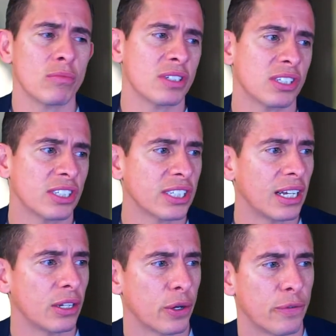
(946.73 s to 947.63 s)
and Mrs.
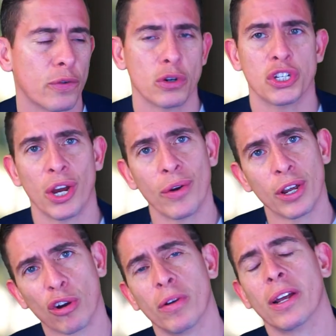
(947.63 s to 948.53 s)
Seller for
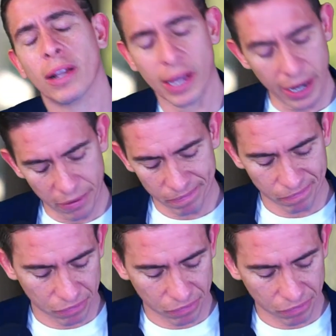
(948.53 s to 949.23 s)
Cherry Creek Lane.